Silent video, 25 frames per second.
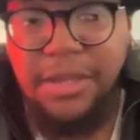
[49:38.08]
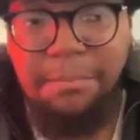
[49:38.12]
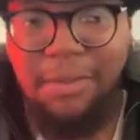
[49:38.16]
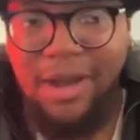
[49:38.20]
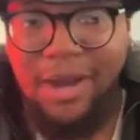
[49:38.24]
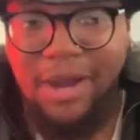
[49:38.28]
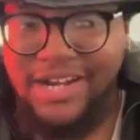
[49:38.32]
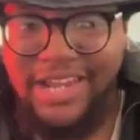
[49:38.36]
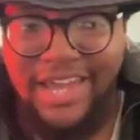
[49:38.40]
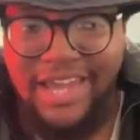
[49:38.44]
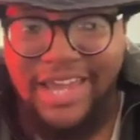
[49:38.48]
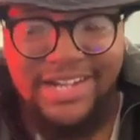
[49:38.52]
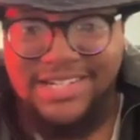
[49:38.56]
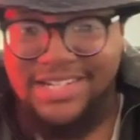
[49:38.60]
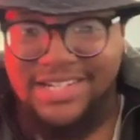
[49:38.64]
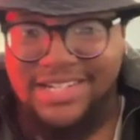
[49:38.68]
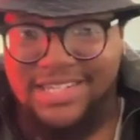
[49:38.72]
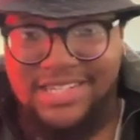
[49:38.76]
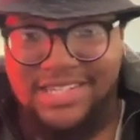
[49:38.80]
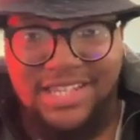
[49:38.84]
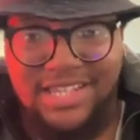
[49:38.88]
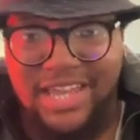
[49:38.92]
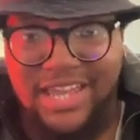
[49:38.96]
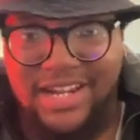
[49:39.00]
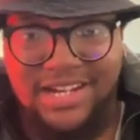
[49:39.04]
my dad
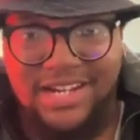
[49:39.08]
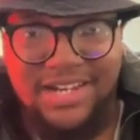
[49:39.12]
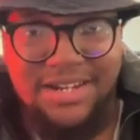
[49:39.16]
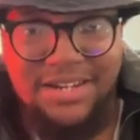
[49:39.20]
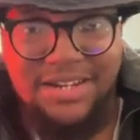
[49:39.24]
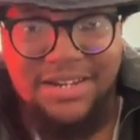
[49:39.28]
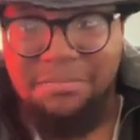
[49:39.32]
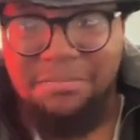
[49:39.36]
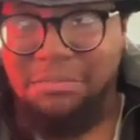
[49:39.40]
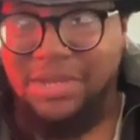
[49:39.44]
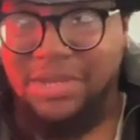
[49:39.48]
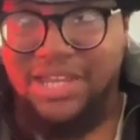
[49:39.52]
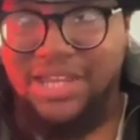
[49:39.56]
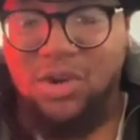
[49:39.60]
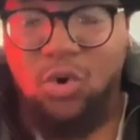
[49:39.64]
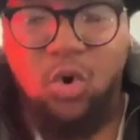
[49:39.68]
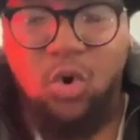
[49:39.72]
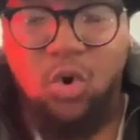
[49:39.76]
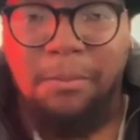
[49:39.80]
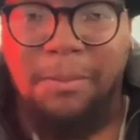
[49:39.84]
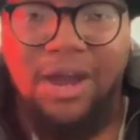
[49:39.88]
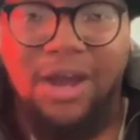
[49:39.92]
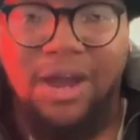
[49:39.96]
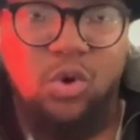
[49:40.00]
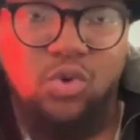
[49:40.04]
didn't let me
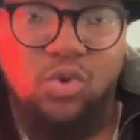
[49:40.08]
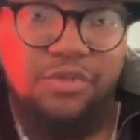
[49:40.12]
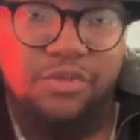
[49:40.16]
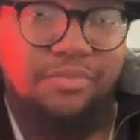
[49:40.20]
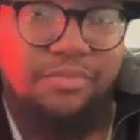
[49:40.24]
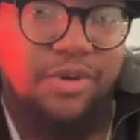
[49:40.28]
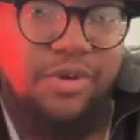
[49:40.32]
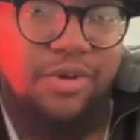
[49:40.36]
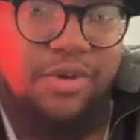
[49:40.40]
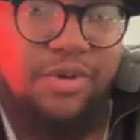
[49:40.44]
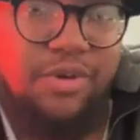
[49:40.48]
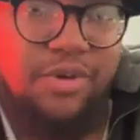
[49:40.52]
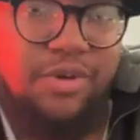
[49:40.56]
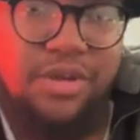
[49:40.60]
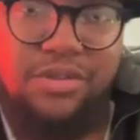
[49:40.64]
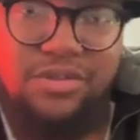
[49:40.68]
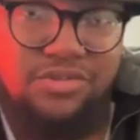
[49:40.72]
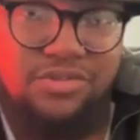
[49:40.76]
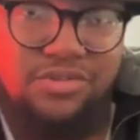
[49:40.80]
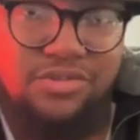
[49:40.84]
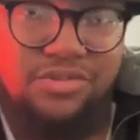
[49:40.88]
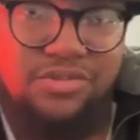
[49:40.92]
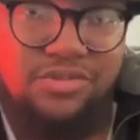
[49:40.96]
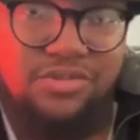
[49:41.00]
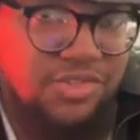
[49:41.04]
or my older
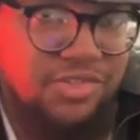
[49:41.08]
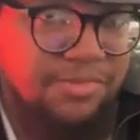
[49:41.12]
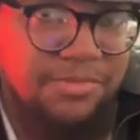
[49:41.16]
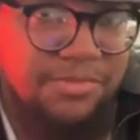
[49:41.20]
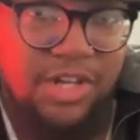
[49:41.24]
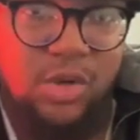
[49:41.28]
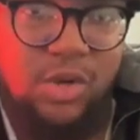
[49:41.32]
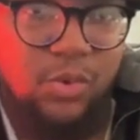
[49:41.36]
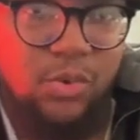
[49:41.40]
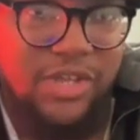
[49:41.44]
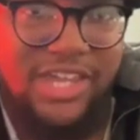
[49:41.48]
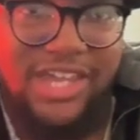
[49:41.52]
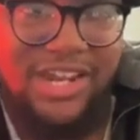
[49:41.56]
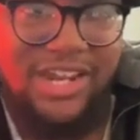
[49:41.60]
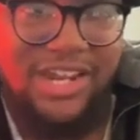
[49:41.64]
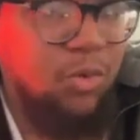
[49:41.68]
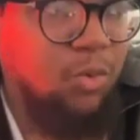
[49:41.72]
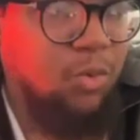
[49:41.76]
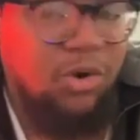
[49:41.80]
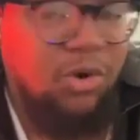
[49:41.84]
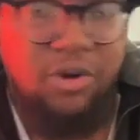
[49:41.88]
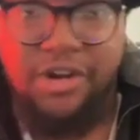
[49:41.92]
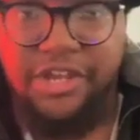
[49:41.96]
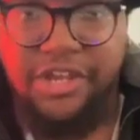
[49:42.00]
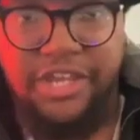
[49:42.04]
brothers, get a
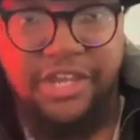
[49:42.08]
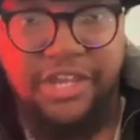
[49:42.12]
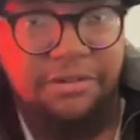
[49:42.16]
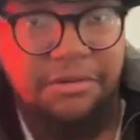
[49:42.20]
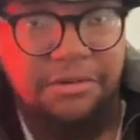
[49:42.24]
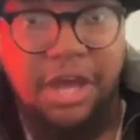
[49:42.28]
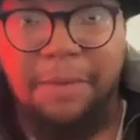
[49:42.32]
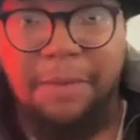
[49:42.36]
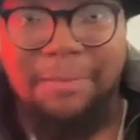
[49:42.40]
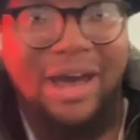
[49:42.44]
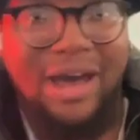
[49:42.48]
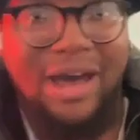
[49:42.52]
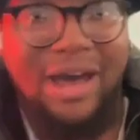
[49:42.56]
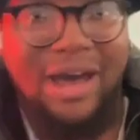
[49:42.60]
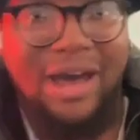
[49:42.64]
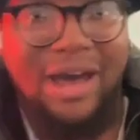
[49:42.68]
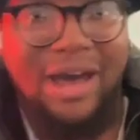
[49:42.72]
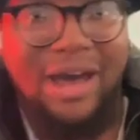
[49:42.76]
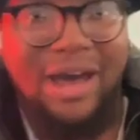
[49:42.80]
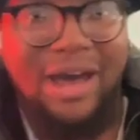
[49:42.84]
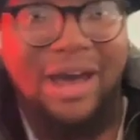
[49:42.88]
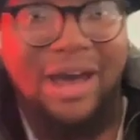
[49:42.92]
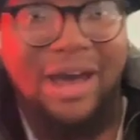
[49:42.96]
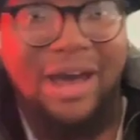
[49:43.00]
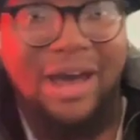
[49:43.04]
word in about
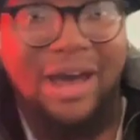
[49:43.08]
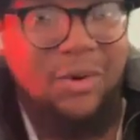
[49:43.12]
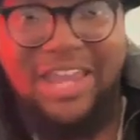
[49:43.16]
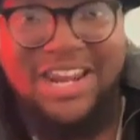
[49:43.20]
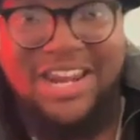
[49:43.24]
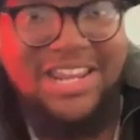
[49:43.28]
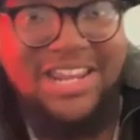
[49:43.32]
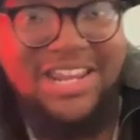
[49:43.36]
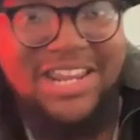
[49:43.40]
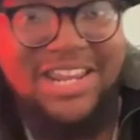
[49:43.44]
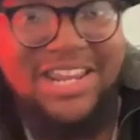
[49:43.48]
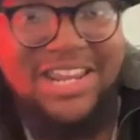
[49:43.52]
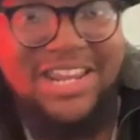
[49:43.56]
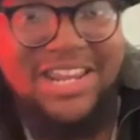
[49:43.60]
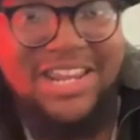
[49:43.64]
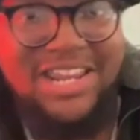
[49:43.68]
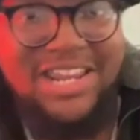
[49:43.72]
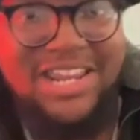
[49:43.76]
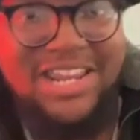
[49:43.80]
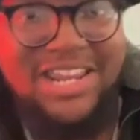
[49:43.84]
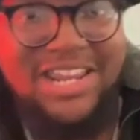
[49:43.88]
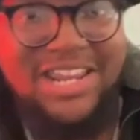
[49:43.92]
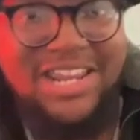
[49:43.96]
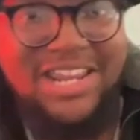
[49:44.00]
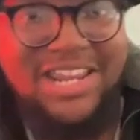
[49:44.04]
anything.
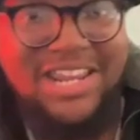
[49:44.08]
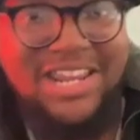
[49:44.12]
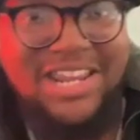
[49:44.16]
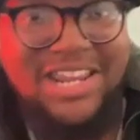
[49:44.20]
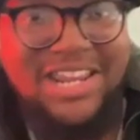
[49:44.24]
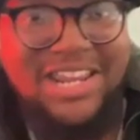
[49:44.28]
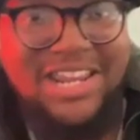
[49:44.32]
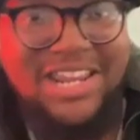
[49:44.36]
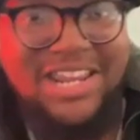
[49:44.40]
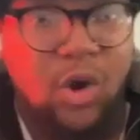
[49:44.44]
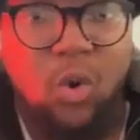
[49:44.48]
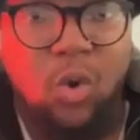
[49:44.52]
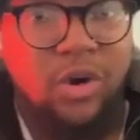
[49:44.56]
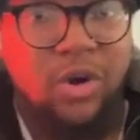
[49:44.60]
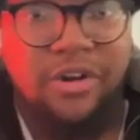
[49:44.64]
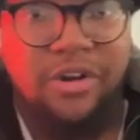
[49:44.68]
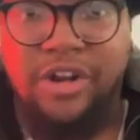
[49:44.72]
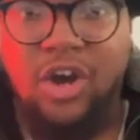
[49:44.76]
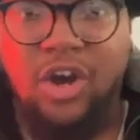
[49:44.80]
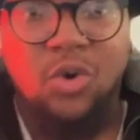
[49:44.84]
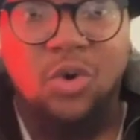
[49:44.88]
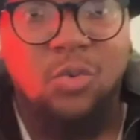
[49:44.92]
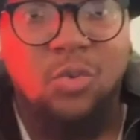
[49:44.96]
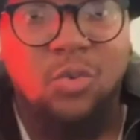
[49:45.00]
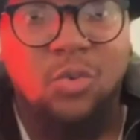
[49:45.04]
It was his way
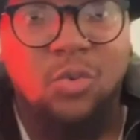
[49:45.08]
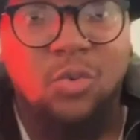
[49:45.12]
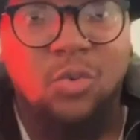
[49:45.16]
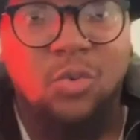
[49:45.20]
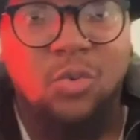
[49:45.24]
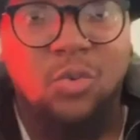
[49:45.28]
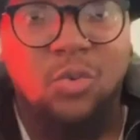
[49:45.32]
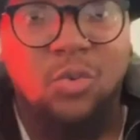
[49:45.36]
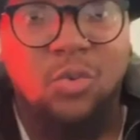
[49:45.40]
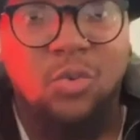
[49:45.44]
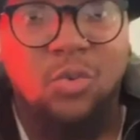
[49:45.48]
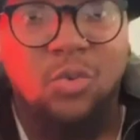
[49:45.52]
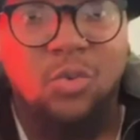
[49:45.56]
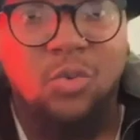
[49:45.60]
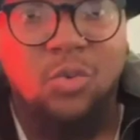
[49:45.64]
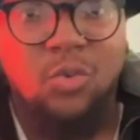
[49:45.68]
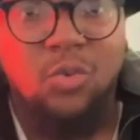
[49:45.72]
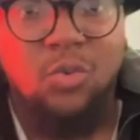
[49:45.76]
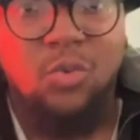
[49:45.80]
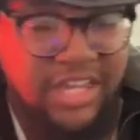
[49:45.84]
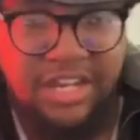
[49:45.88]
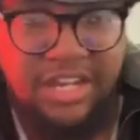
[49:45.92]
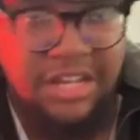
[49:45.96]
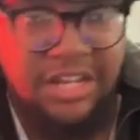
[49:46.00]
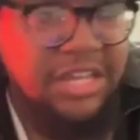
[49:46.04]
or no way. And if you
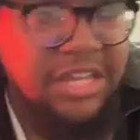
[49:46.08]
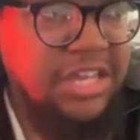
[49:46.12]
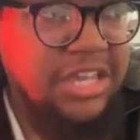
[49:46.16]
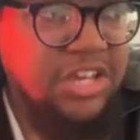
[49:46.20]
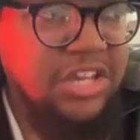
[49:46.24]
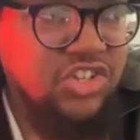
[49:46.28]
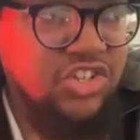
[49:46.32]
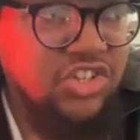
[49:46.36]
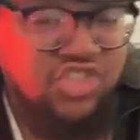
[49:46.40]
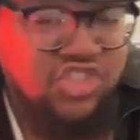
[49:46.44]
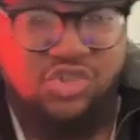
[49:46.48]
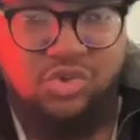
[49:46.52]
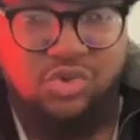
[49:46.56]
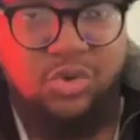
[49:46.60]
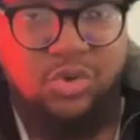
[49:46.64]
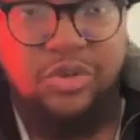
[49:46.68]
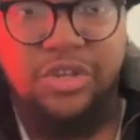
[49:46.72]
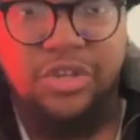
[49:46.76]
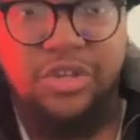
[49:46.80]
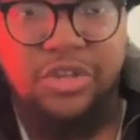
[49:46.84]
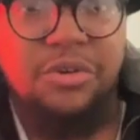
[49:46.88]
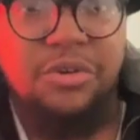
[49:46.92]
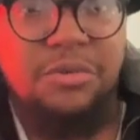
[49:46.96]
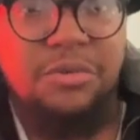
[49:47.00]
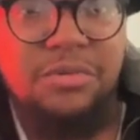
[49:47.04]
didn't like it,
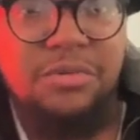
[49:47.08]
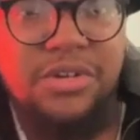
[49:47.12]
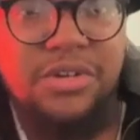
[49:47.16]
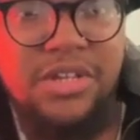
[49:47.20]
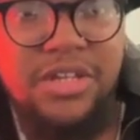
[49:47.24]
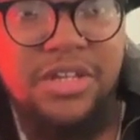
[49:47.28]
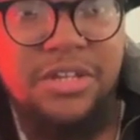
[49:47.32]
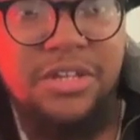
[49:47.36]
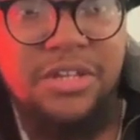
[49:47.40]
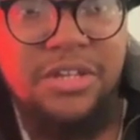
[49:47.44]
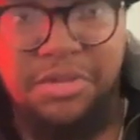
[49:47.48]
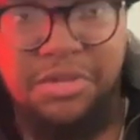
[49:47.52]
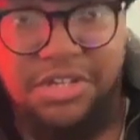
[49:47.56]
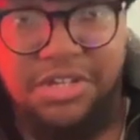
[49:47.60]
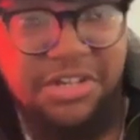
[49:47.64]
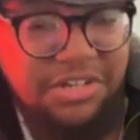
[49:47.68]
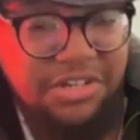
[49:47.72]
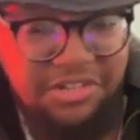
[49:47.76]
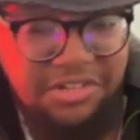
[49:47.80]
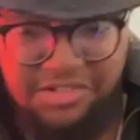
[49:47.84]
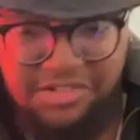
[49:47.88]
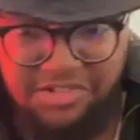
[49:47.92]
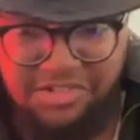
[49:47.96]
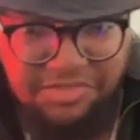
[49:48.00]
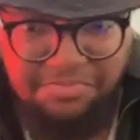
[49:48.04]
screw you,
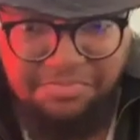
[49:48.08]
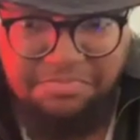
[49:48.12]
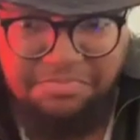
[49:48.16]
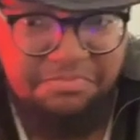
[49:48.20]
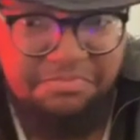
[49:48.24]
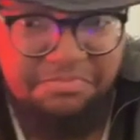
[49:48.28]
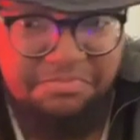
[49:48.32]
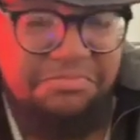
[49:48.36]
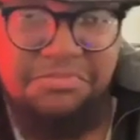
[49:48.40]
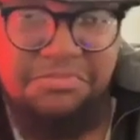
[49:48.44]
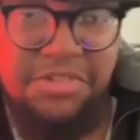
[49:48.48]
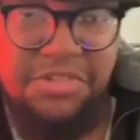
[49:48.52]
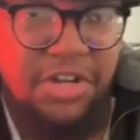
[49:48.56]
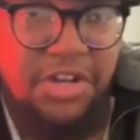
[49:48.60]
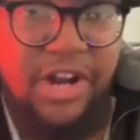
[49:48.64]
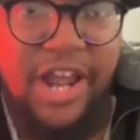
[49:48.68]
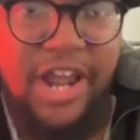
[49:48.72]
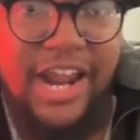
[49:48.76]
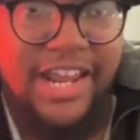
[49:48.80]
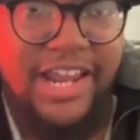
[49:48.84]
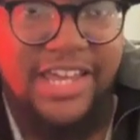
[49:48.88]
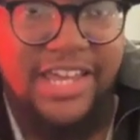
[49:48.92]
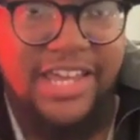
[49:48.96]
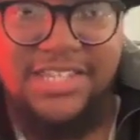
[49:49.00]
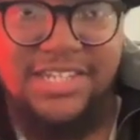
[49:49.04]
because you're
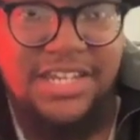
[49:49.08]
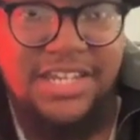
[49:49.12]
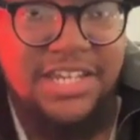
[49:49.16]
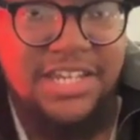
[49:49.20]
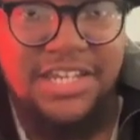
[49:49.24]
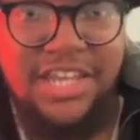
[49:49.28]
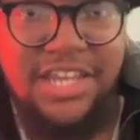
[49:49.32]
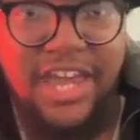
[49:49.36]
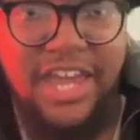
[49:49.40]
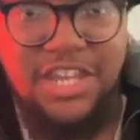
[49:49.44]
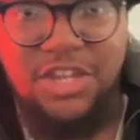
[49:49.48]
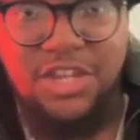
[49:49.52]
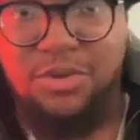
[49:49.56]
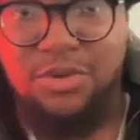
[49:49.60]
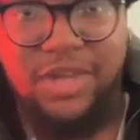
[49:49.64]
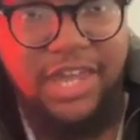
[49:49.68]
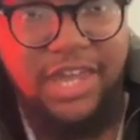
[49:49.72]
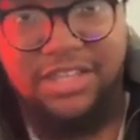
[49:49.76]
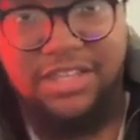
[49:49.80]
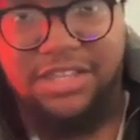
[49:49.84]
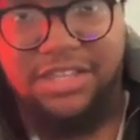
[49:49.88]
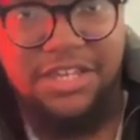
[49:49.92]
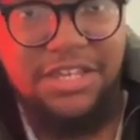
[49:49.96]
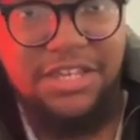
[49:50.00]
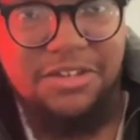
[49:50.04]
not 18 yet. You
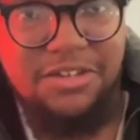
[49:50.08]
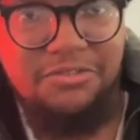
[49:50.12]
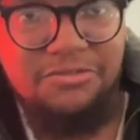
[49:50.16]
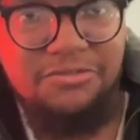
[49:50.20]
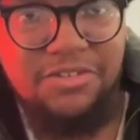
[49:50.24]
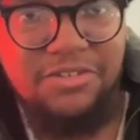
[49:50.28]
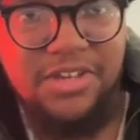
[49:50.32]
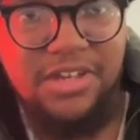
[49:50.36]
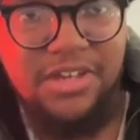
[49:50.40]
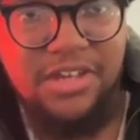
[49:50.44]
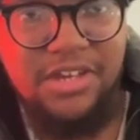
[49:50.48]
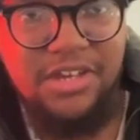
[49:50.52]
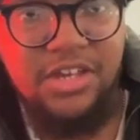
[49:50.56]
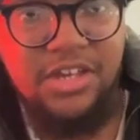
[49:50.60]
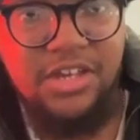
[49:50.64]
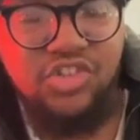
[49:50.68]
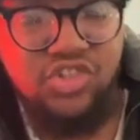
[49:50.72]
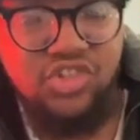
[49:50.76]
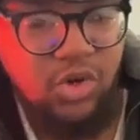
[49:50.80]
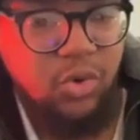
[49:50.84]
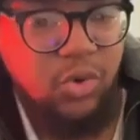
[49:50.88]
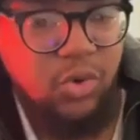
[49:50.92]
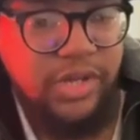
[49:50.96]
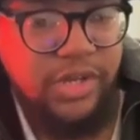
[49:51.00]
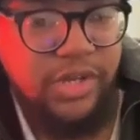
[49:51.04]
can't leave.
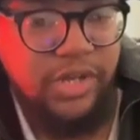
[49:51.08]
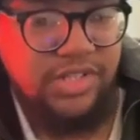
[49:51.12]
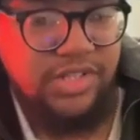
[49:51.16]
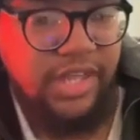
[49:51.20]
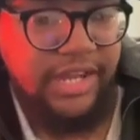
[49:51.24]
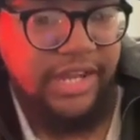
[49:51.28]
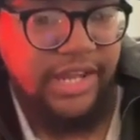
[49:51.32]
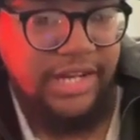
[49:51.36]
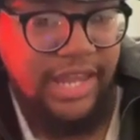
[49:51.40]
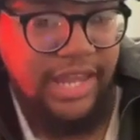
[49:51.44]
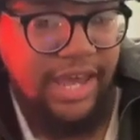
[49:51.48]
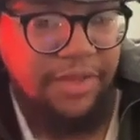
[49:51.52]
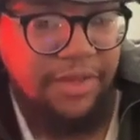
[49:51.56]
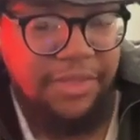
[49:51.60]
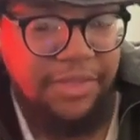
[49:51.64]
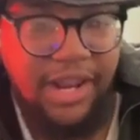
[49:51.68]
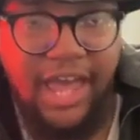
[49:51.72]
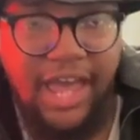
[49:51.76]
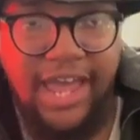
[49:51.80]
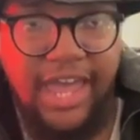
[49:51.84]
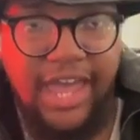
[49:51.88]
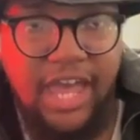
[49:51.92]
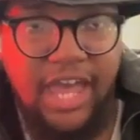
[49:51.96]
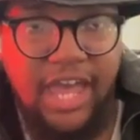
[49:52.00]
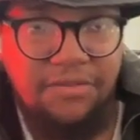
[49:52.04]
So it's like now that
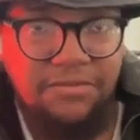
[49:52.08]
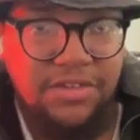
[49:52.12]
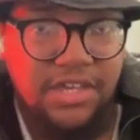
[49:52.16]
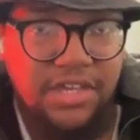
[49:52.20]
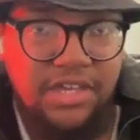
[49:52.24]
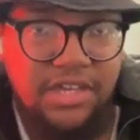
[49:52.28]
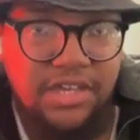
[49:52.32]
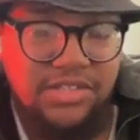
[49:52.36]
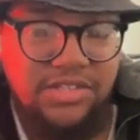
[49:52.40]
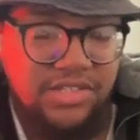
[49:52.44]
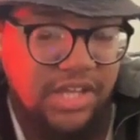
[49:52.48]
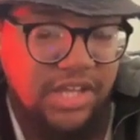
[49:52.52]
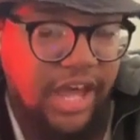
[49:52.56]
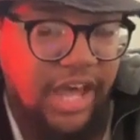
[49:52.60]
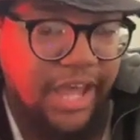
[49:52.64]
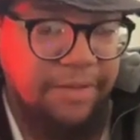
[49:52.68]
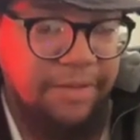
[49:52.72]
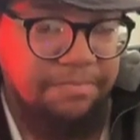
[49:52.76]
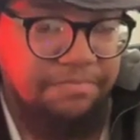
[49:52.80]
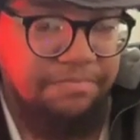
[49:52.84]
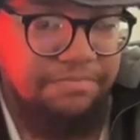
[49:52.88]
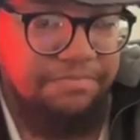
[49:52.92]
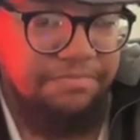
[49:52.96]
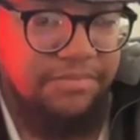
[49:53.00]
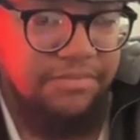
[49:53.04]
I have kids,
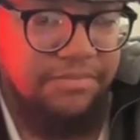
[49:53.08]
I'm